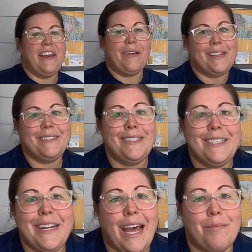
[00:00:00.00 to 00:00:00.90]
Now, this
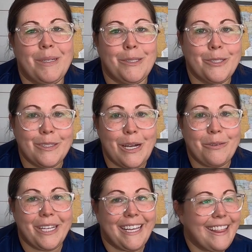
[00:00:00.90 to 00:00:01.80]
didn't happen slowly.